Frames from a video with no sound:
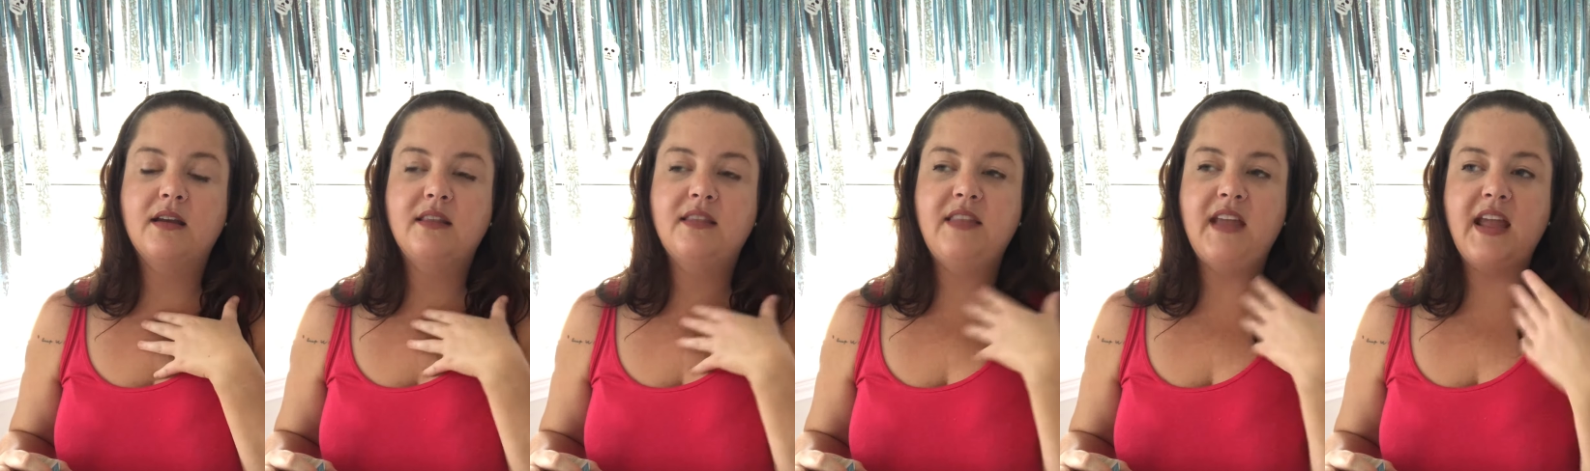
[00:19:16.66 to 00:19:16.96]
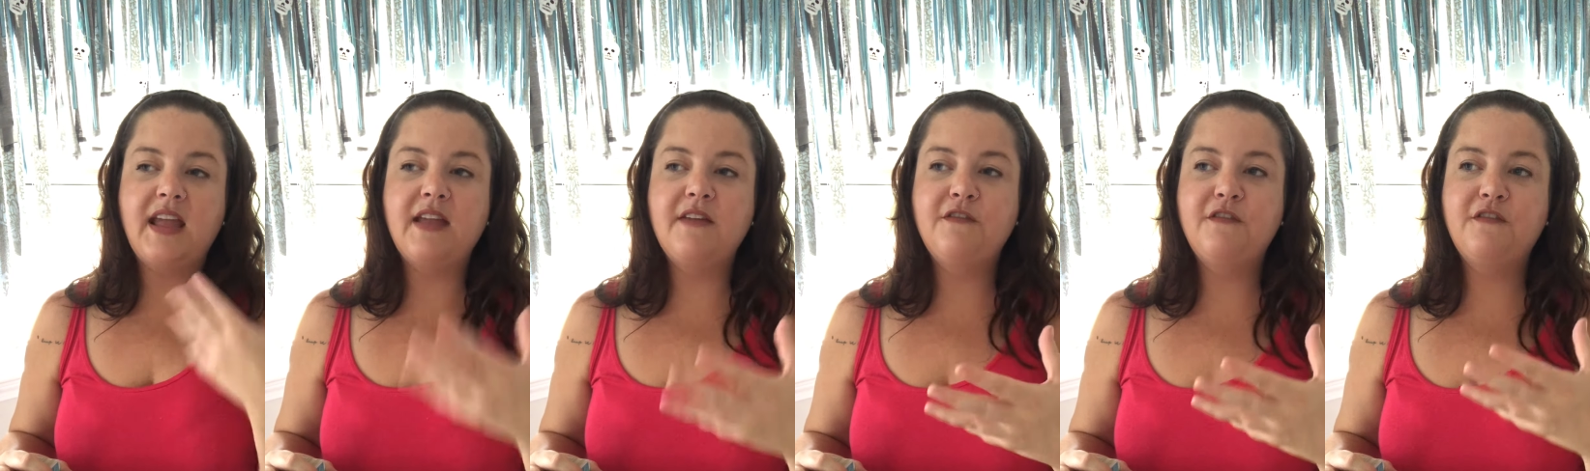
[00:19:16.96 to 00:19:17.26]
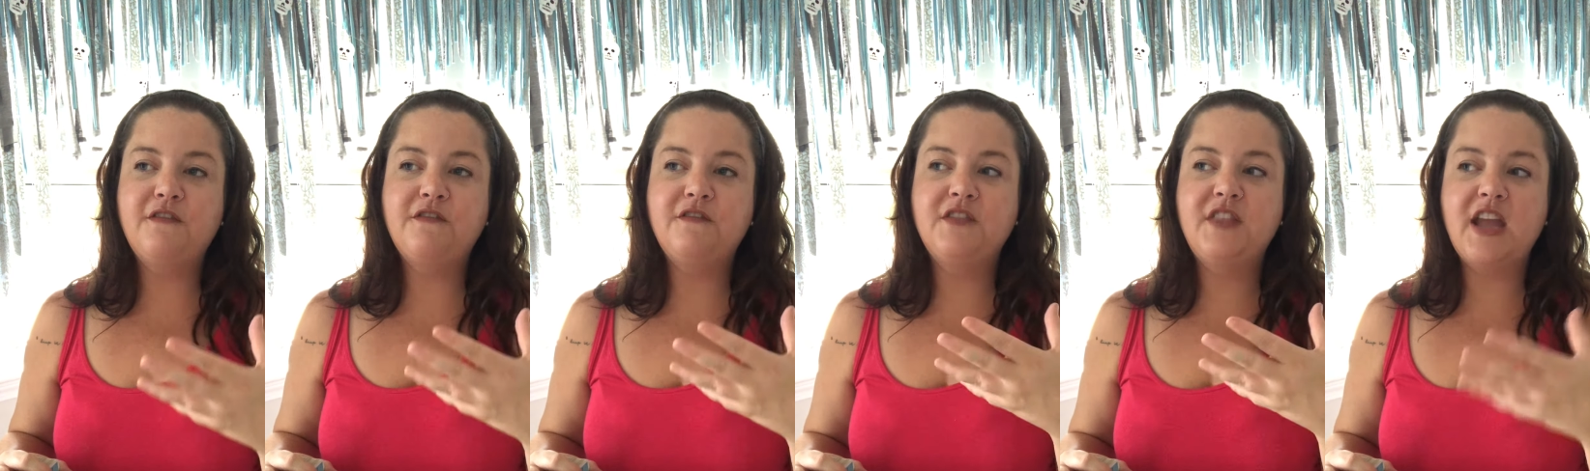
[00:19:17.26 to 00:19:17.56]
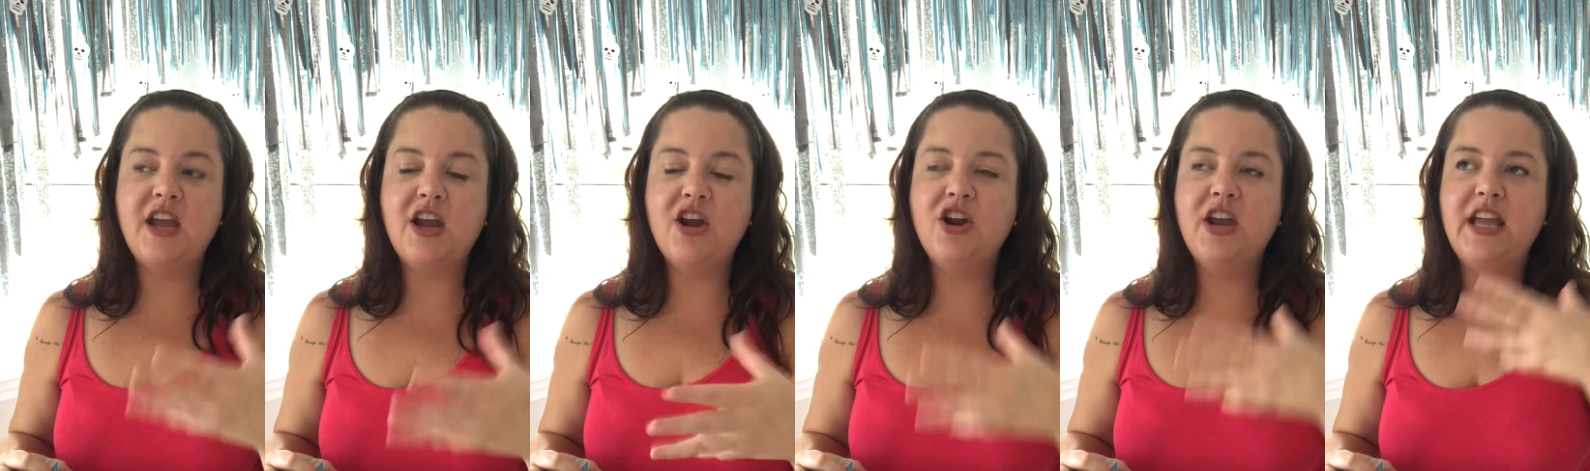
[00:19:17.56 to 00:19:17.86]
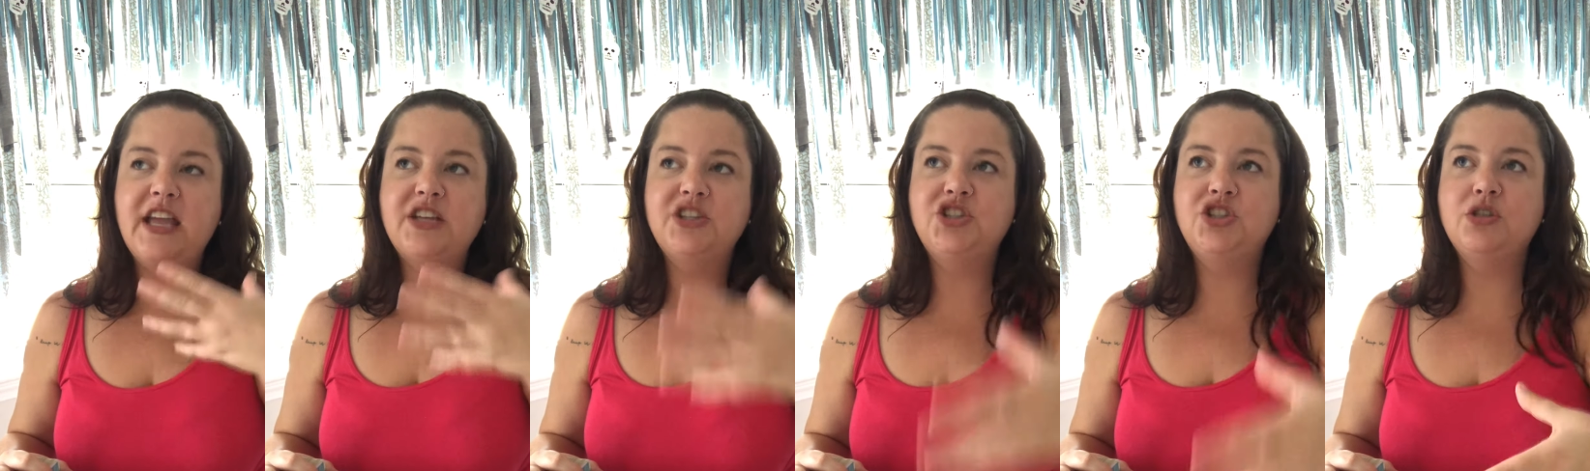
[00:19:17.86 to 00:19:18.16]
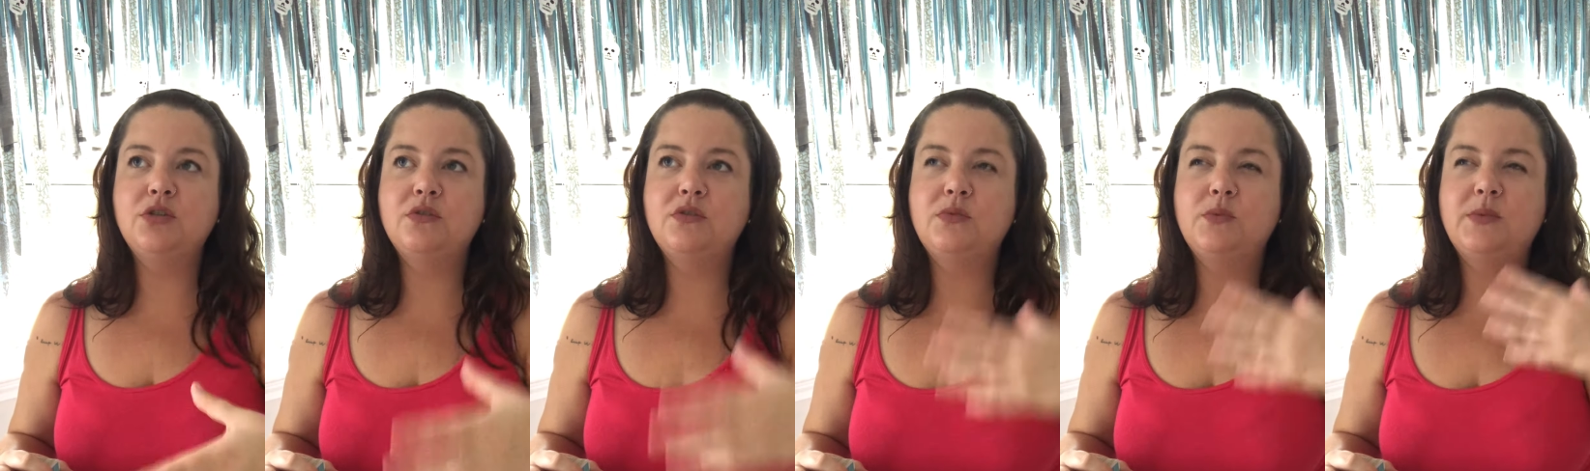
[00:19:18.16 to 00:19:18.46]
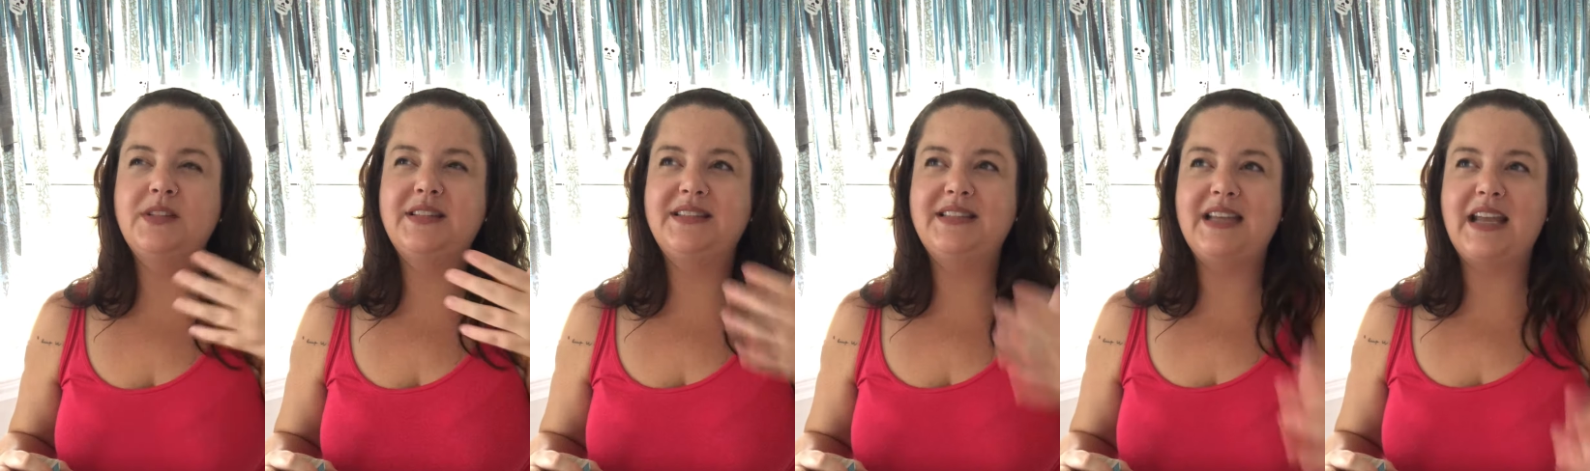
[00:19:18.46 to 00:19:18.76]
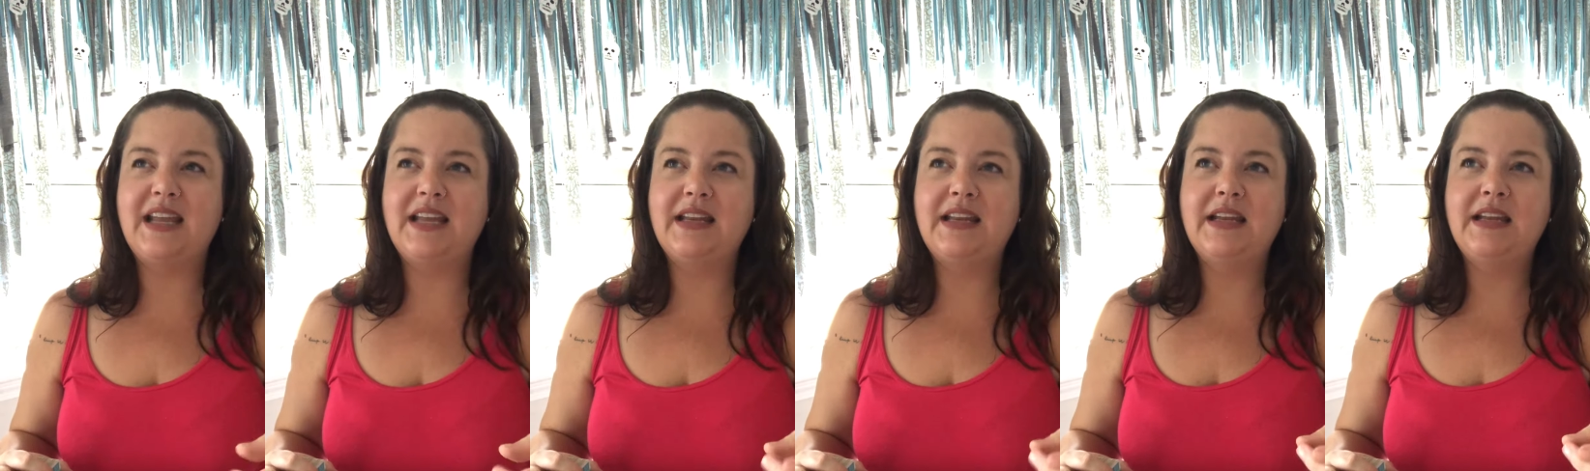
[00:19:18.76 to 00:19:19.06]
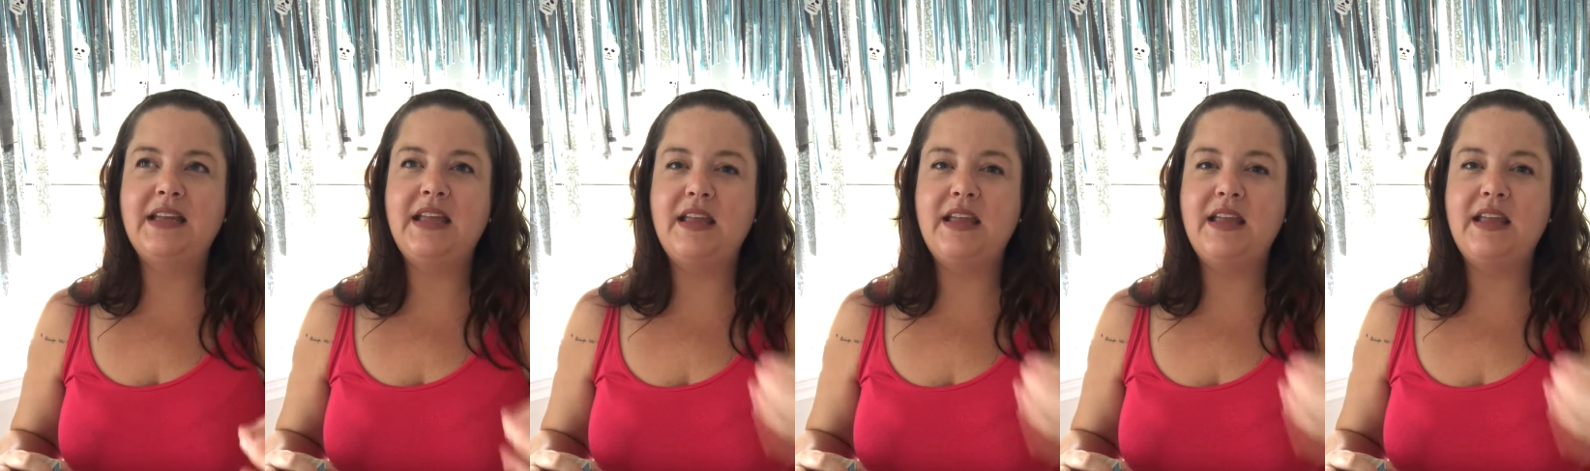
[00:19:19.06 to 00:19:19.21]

they've their issues with dating